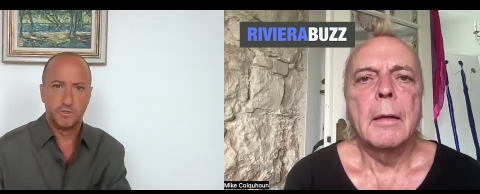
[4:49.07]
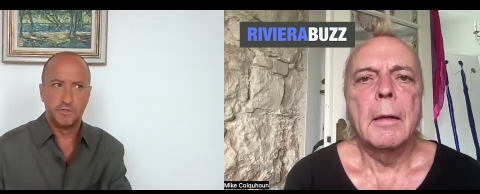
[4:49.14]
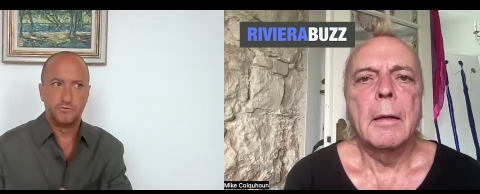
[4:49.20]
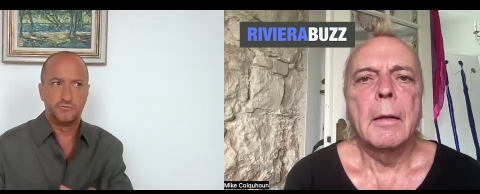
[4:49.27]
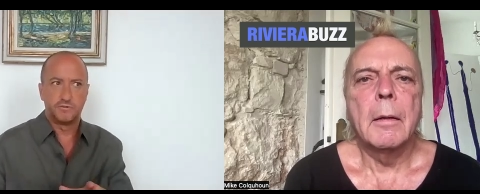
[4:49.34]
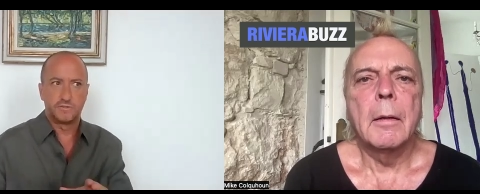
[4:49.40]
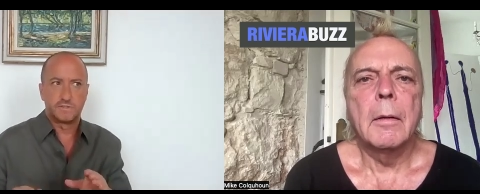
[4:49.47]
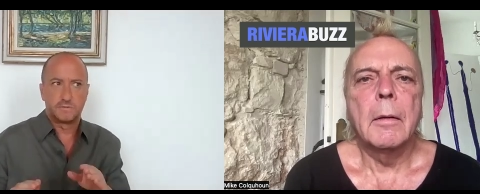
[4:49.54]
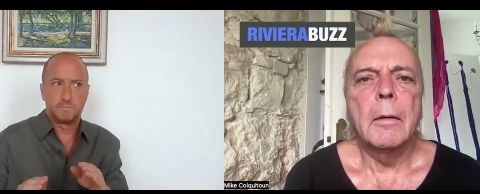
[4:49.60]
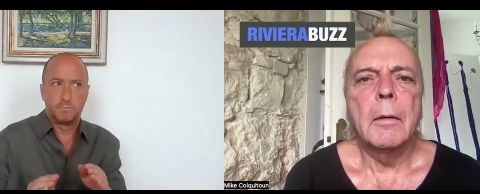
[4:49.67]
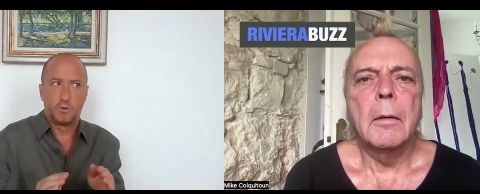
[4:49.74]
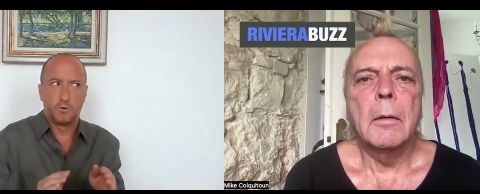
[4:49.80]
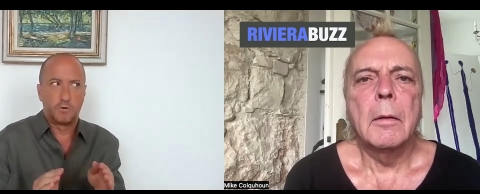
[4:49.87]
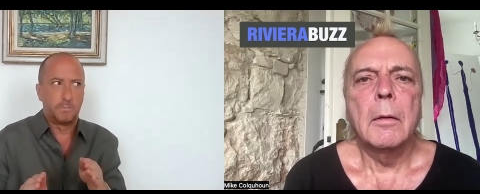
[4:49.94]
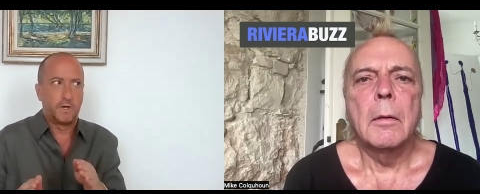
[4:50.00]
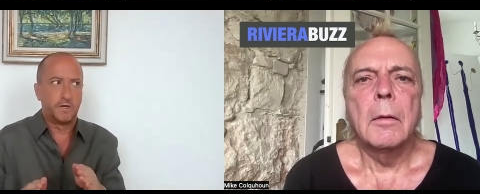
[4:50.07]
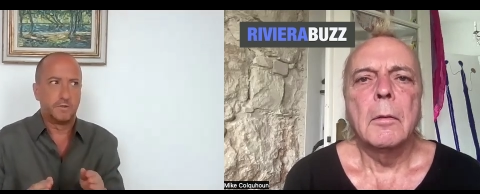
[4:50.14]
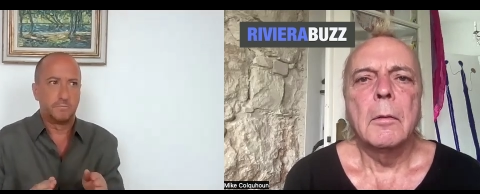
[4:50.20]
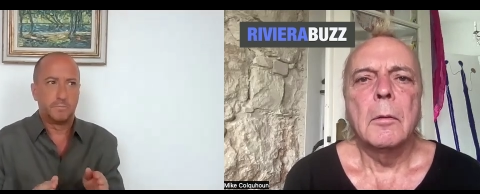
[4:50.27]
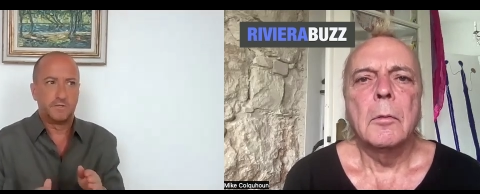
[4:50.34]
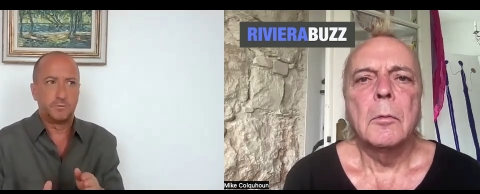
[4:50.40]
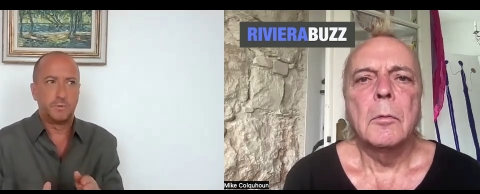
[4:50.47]
Speaker 1: You just spoke about it
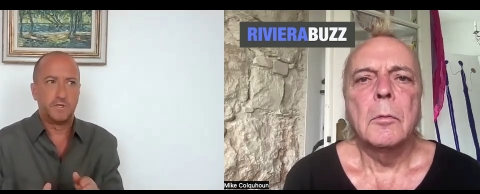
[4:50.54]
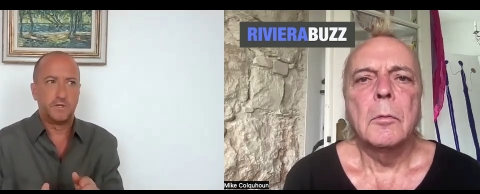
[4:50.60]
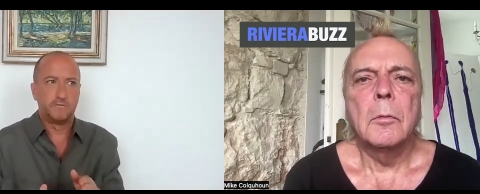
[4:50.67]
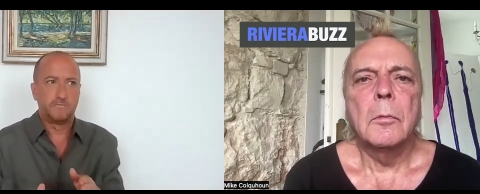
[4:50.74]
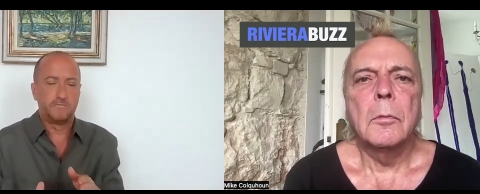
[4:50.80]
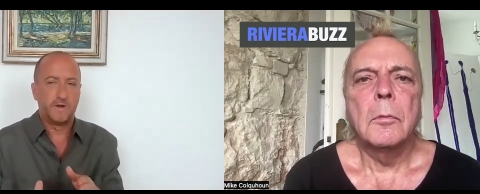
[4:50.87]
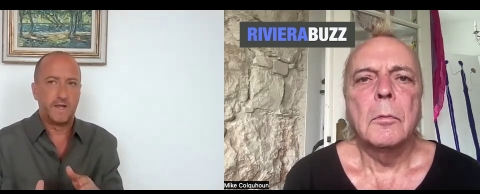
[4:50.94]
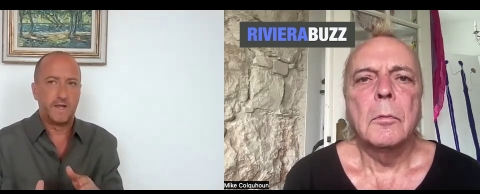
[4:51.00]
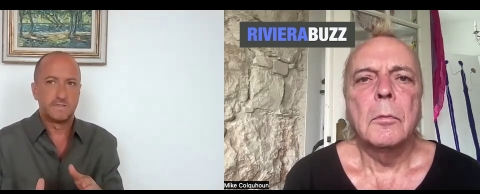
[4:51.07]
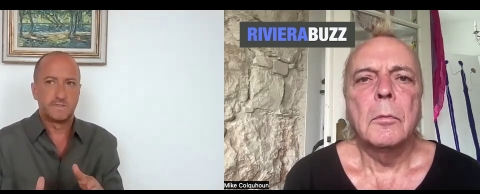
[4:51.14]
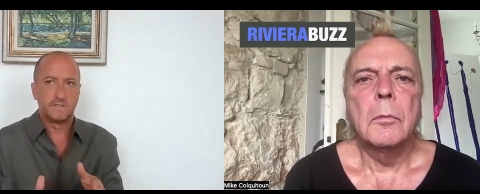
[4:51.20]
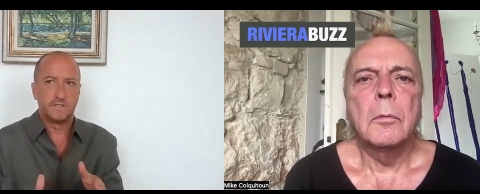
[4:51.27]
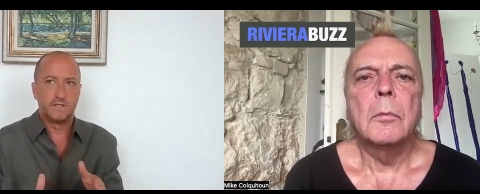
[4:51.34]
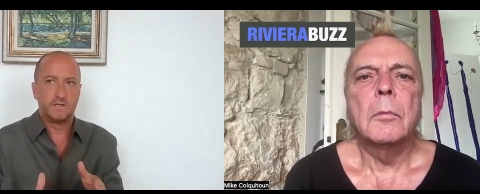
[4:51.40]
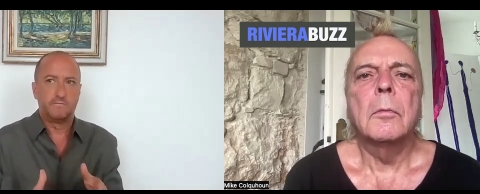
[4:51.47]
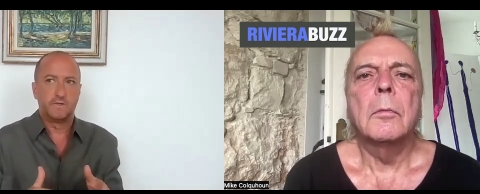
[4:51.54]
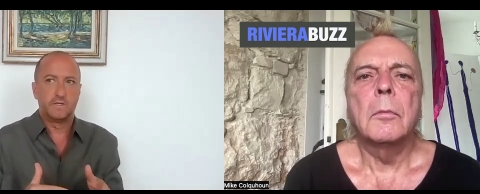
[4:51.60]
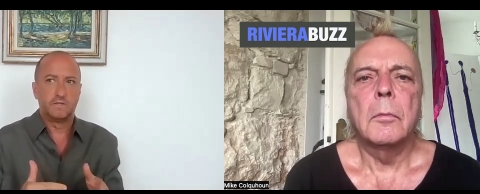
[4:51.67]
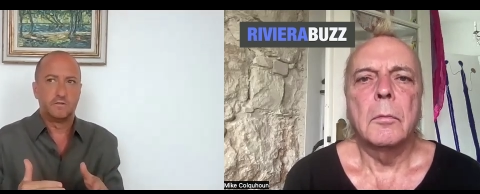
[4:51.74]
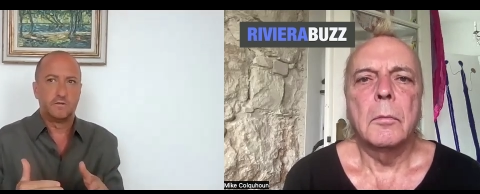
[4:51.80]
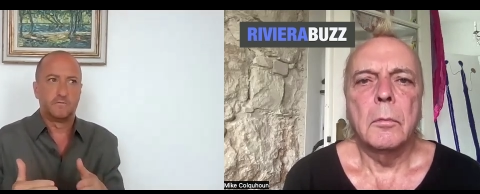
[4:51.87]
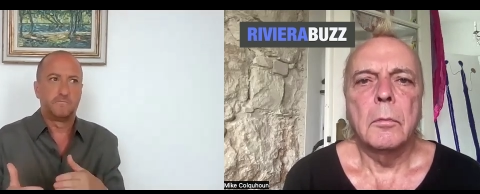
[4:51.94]
between your friends, and
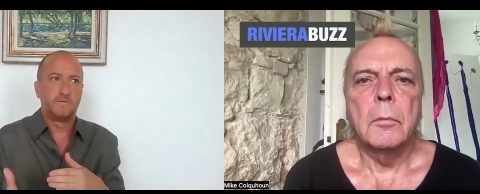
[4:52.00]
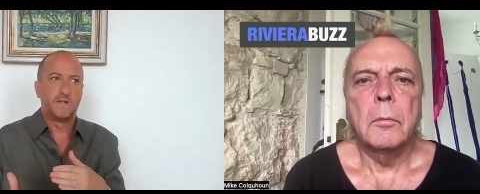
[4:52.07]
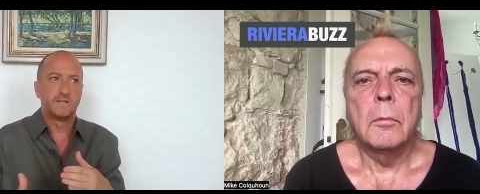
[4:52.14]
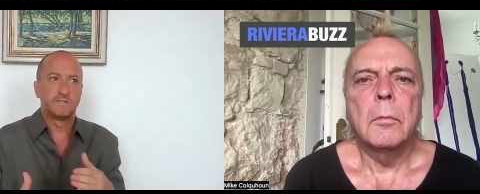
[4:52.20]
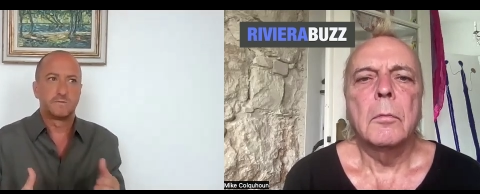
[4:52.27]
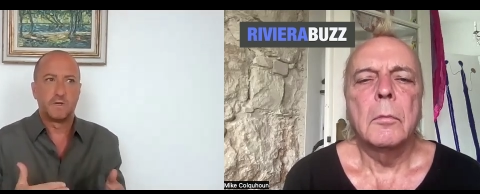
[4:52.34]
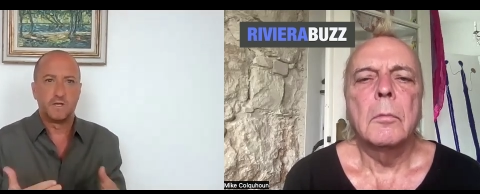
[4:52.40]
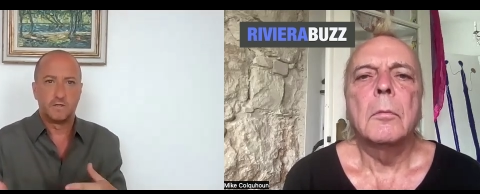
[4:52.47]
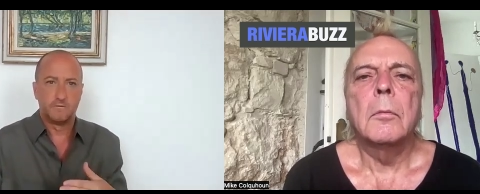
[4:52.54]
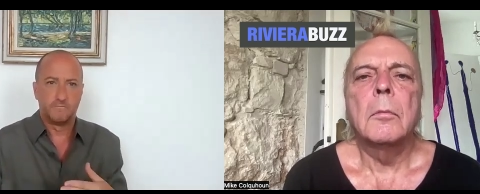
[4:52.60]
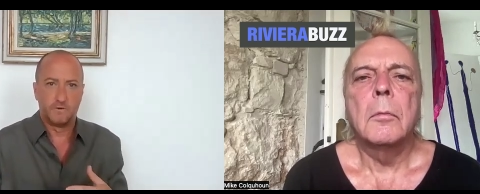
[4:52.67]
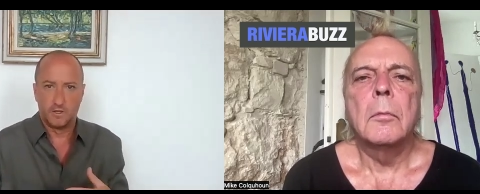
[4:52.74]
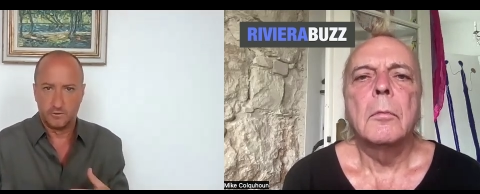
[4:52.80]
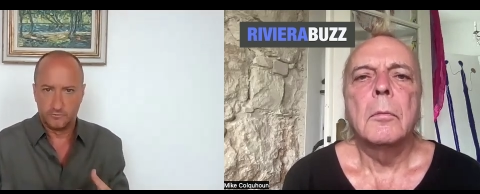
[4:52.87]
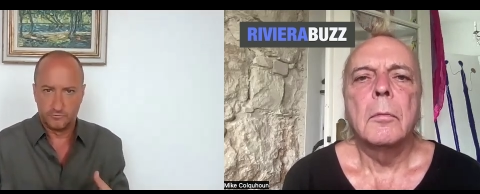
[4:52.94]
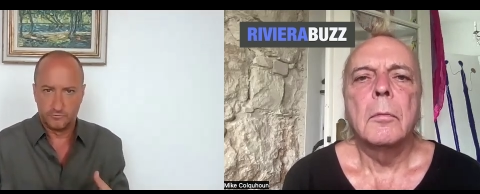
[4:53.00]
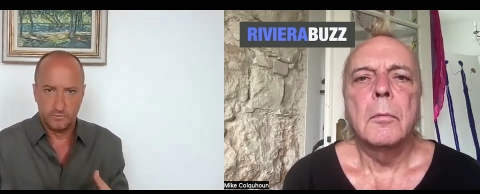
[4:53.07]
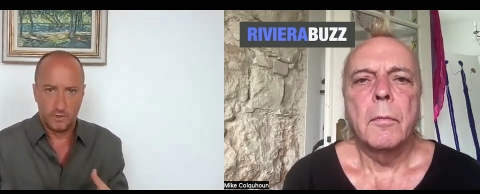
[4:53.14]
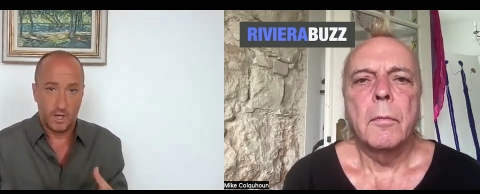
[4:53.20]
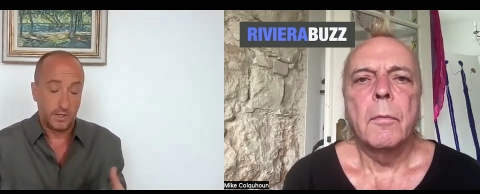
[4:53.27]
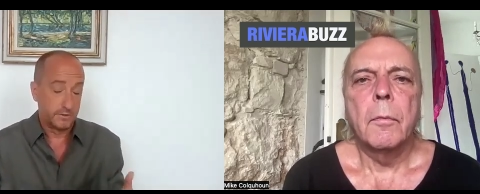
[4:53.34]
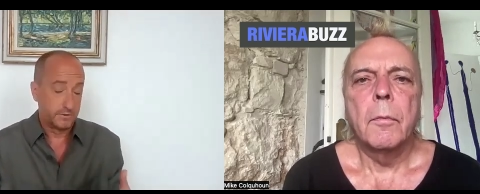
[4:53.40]
even your friends might divulge,
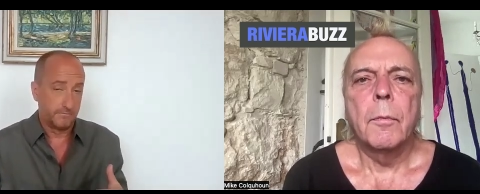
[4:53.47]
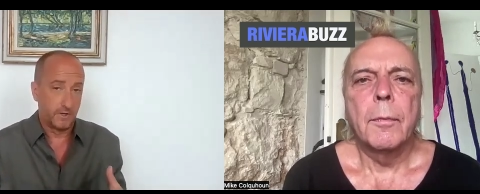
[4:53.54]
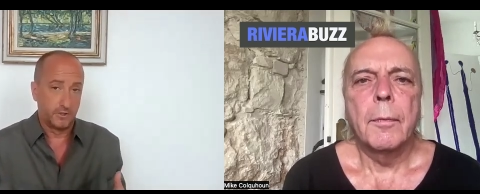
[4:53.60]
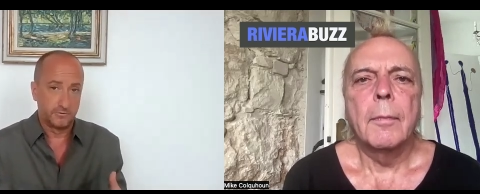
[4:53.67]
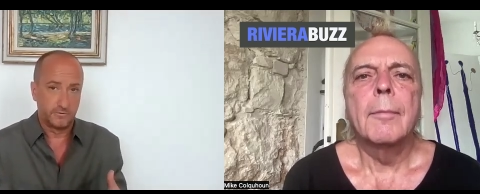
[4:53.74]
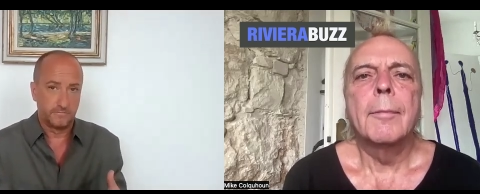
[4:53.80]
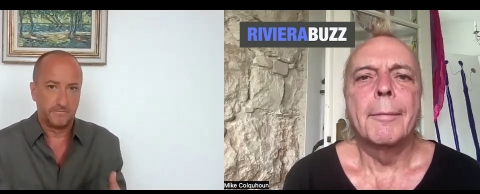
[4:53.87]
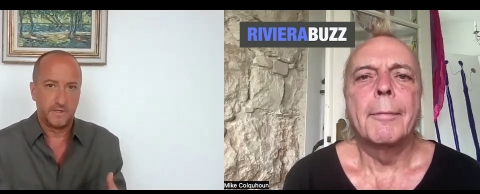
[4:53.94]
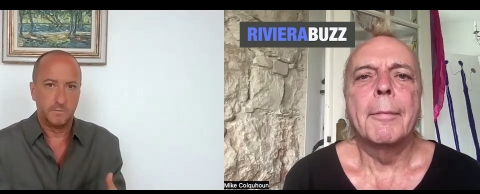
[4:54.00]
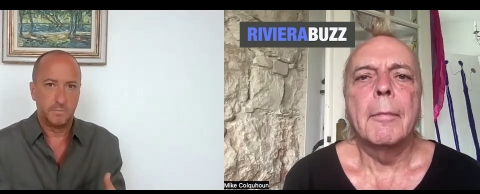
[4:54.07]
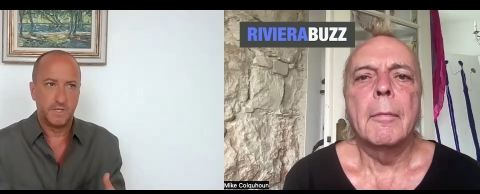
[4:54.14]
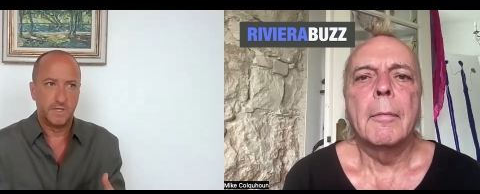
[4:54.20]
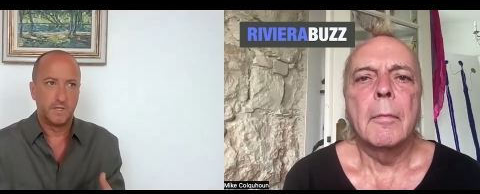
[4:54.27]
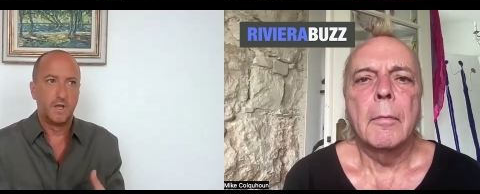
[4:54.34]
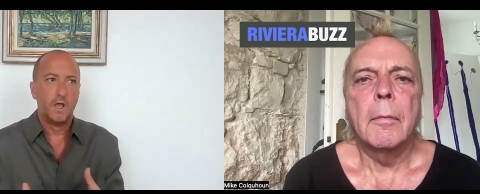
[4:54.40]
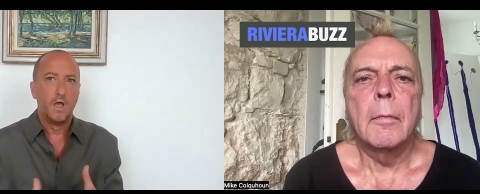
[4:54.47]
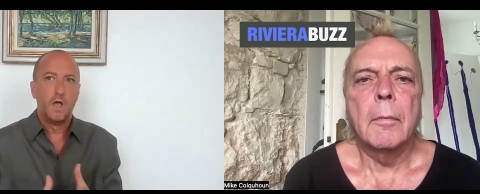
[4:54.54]
not divulge if they being.